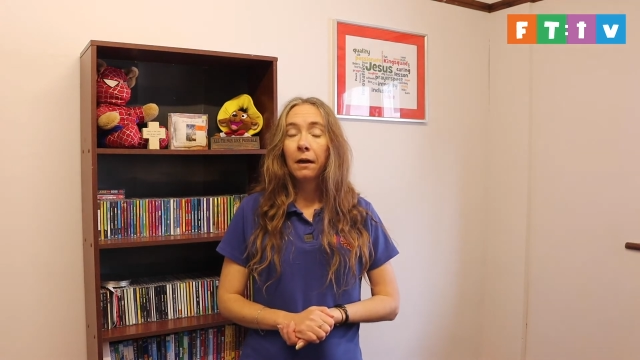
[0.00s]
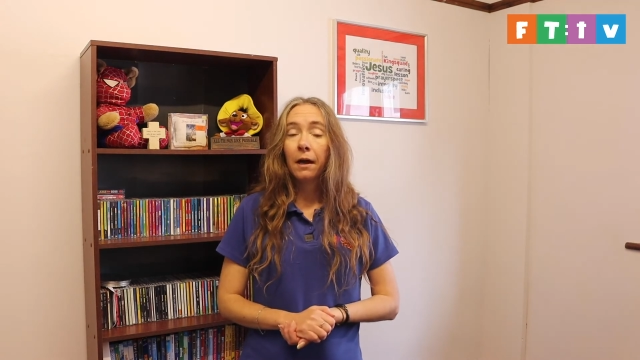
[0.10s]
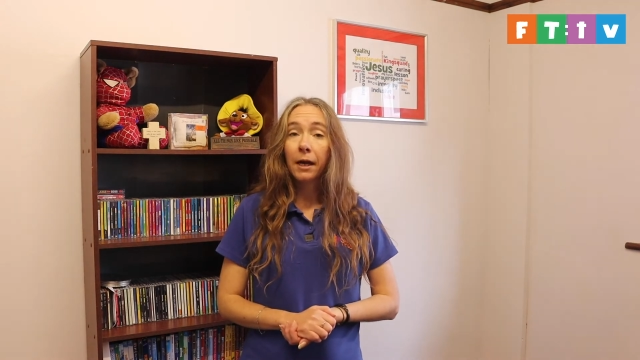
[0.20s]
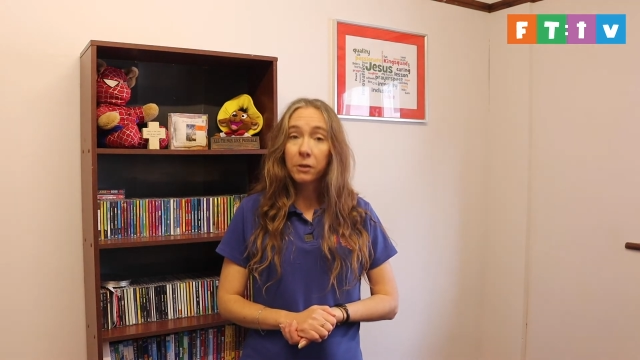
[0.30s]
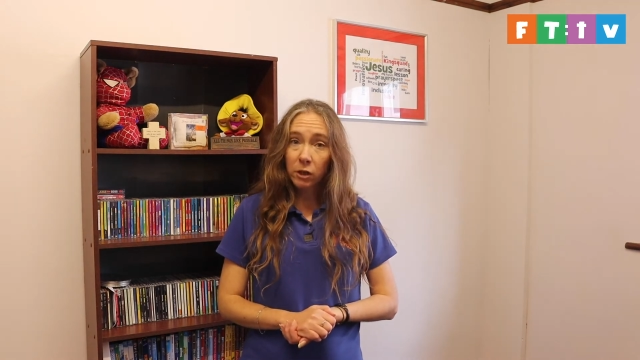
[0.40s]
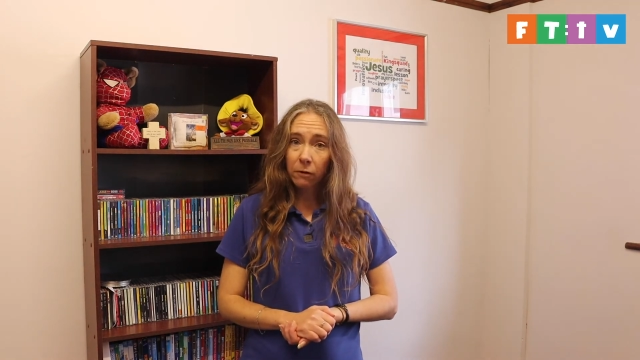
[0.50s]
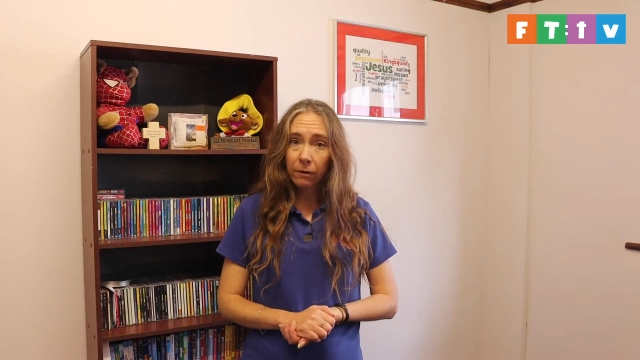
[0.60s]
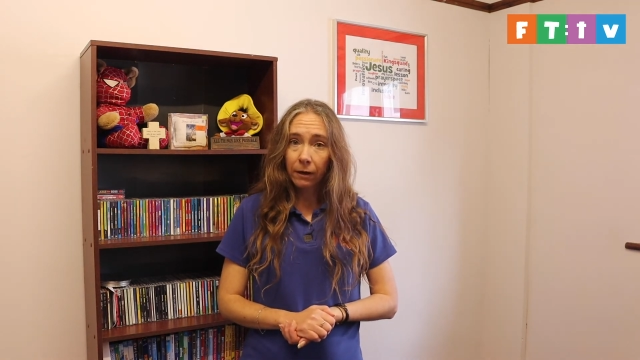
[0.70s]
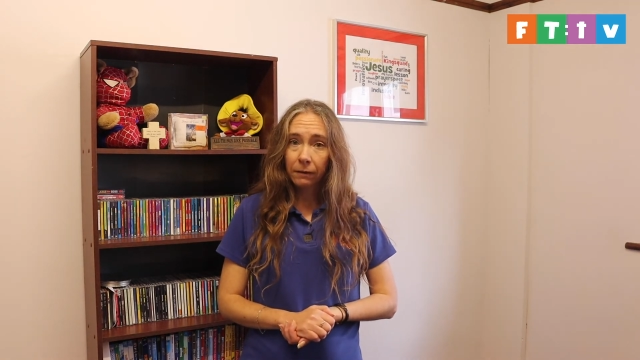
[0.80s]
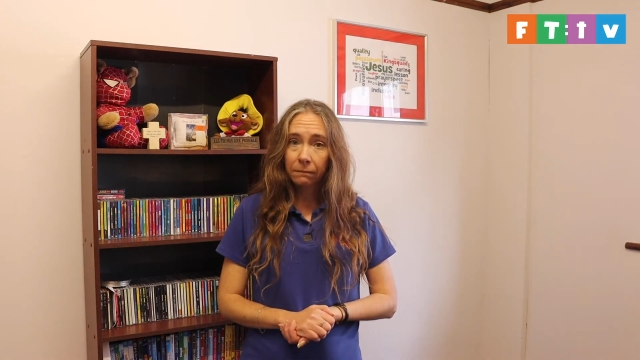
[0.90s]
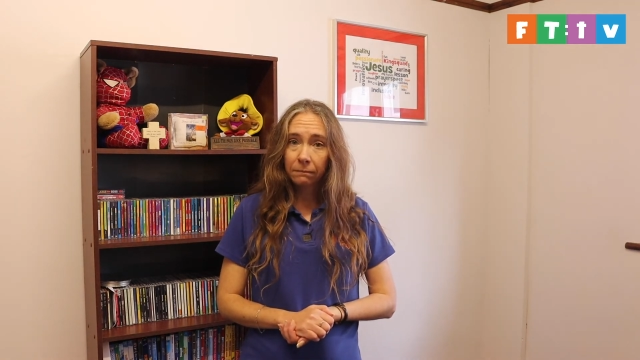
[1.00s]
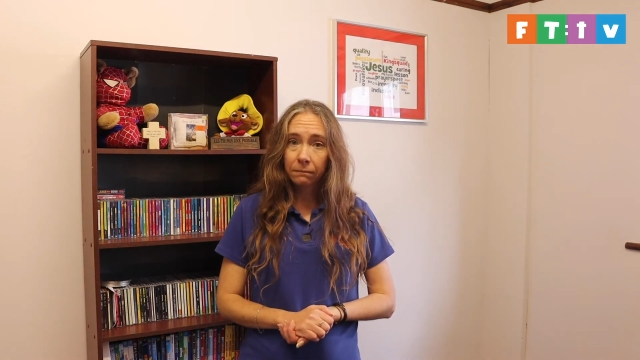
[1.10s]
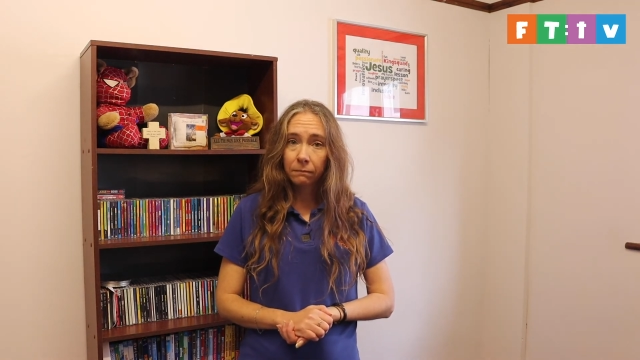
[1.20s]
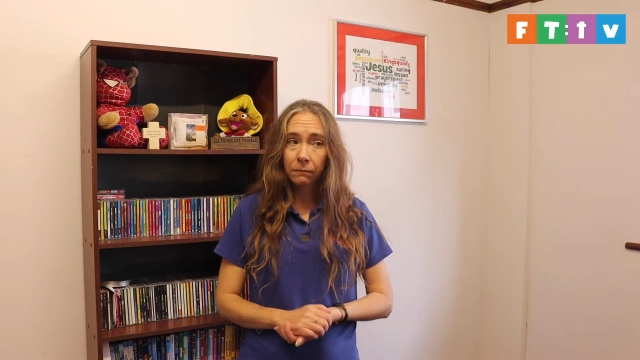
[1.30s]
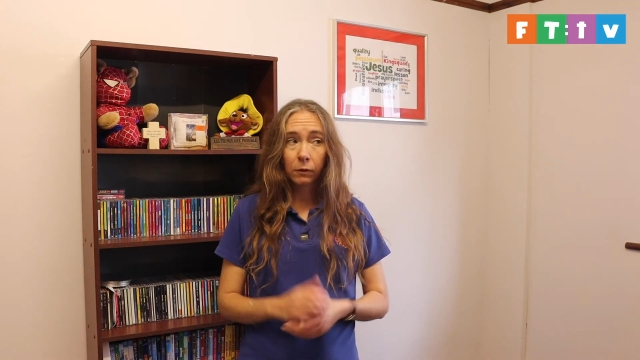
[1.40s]
And Jonah,
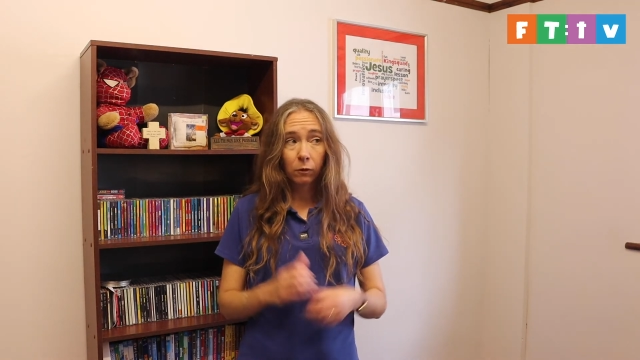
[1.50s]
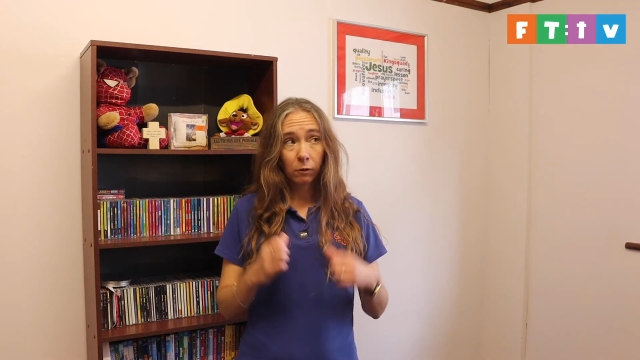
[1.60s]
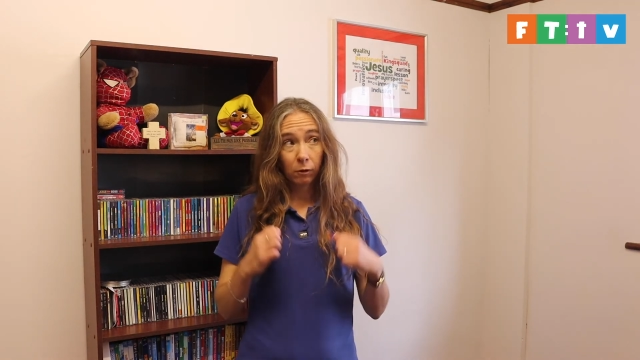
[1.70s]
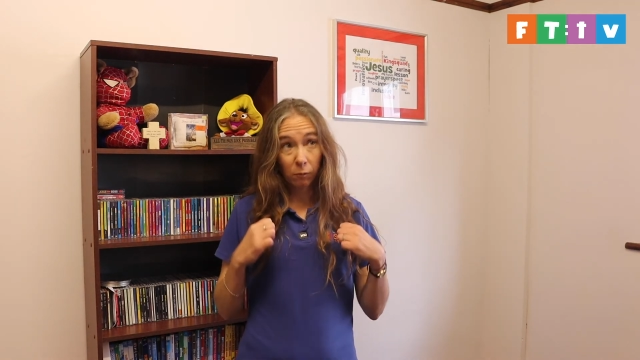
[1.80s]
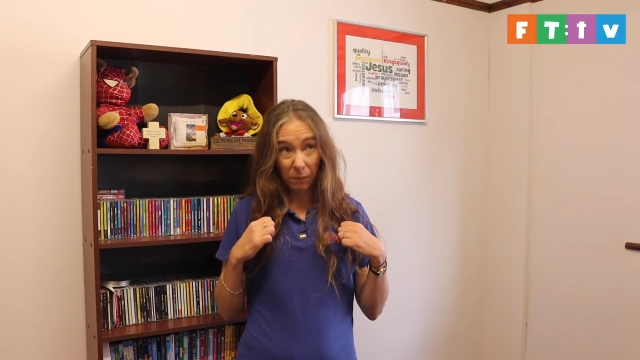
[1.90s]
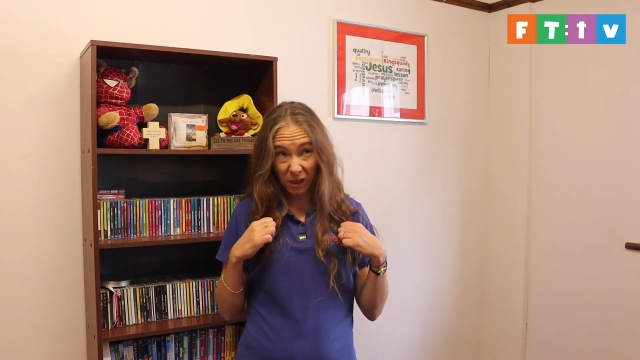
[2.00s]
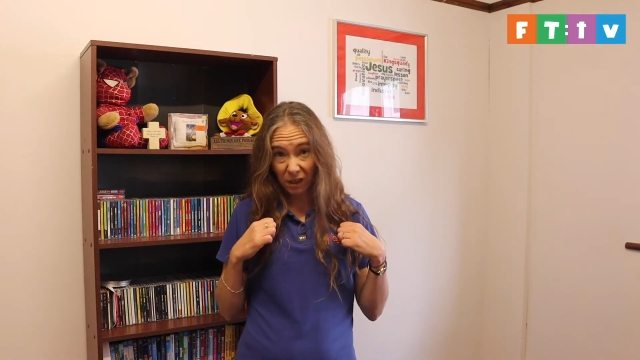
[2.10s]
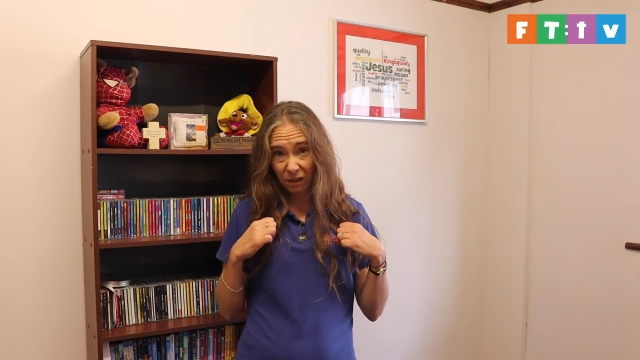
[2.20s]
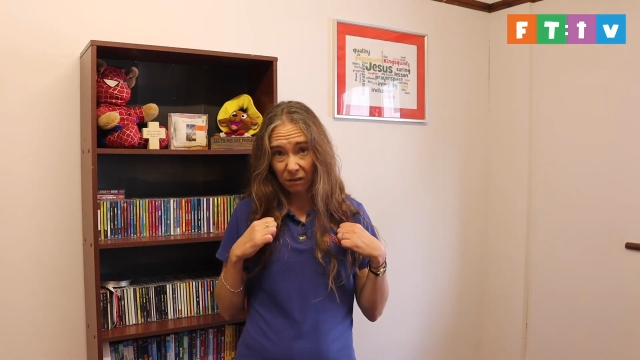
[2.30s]
who, me?